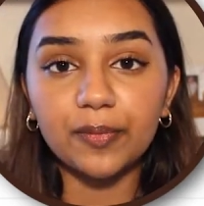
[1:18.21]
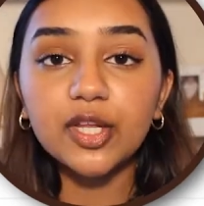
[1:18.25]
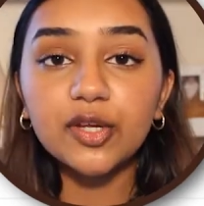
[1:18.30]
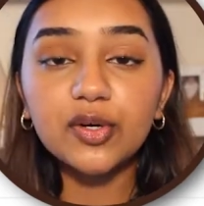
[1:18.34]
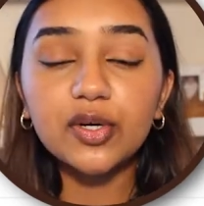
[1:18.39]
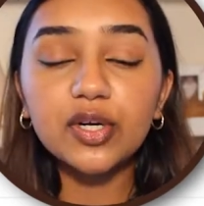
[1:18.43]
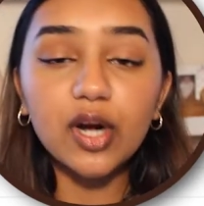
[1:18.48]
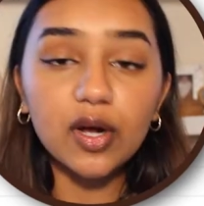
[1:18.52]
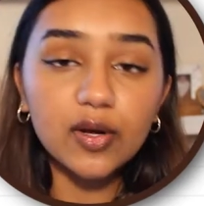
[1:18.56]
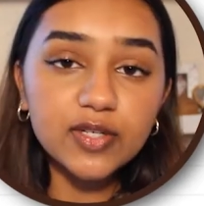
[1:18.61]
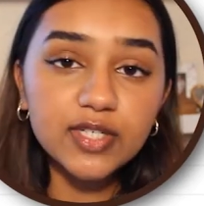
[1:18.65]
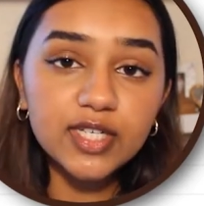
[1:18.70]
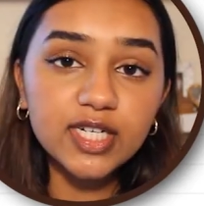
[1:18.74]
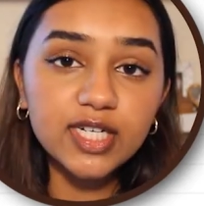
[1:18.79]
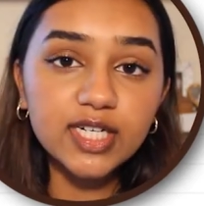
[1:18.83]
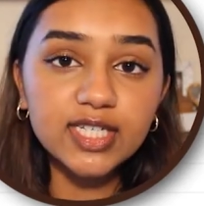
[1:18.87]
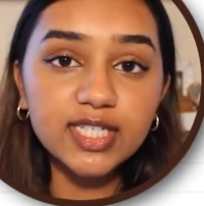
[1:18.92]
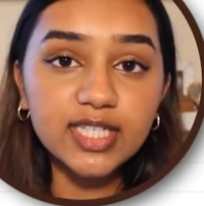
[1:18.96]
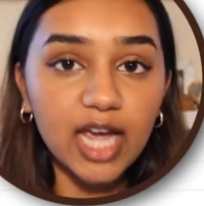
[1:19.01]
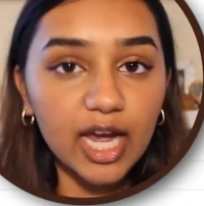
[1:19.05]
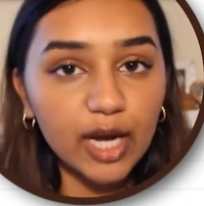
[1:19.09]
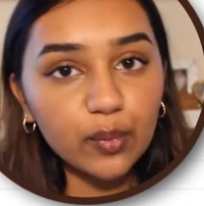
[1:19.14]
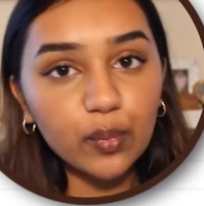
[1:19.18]
You can also
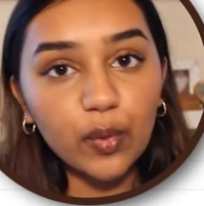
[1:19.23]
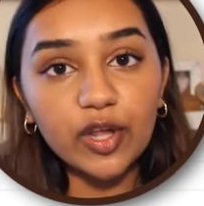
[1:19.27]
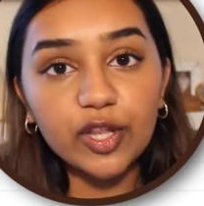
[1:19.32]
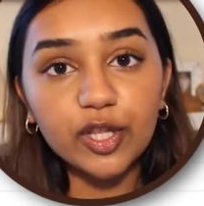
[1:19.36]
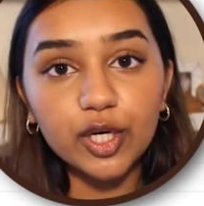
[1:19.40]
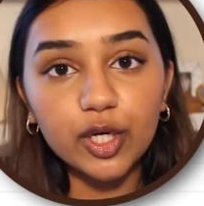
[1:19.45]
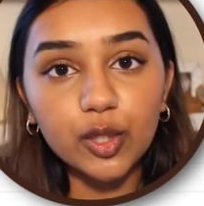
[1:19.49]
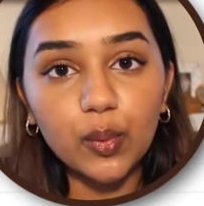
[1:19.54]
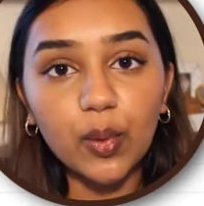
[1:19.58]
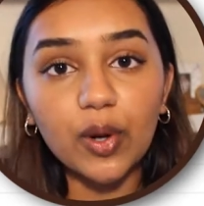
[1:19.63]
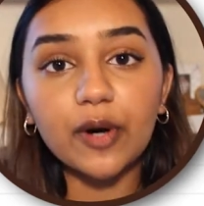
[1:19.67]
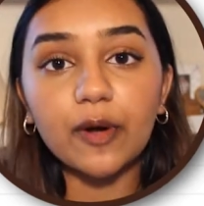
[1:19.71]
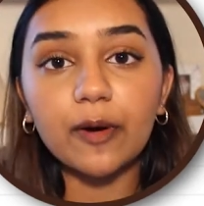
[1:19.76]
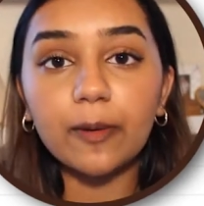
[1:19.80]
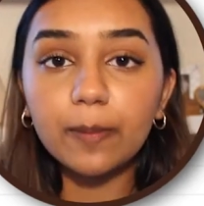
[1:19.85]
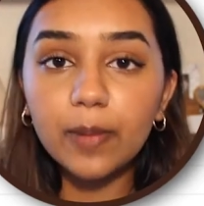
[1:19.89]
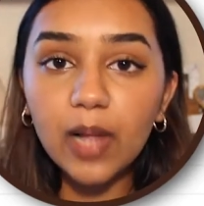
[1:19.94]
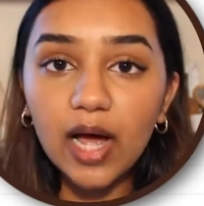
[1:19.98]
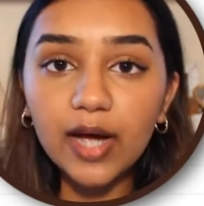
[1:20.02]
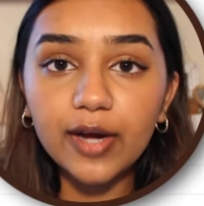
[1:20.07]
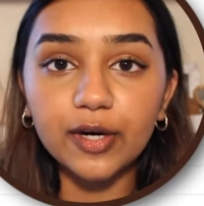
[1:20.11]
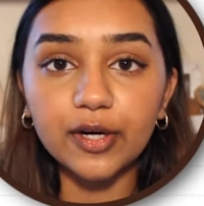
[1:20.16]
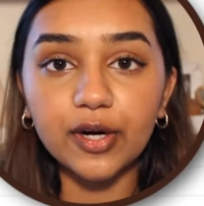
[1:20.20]
decide whether you want to
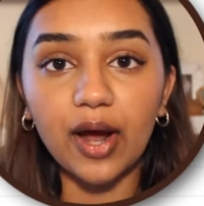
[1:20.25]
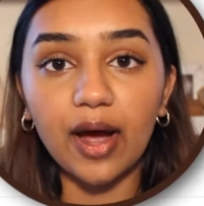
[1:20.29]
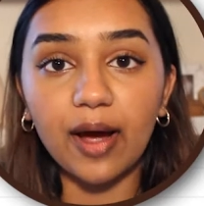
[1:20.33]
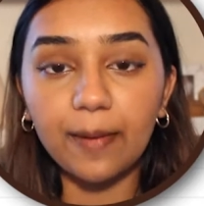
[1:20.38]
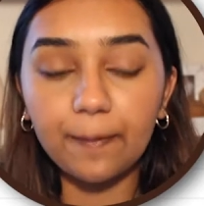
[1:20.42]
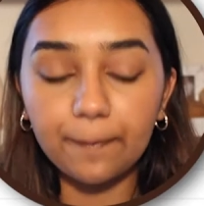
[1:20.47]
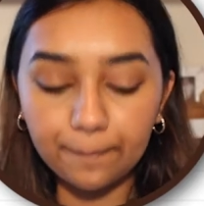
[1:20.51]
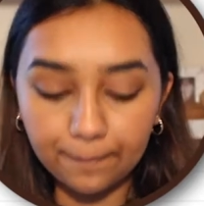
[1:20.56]
apply or not.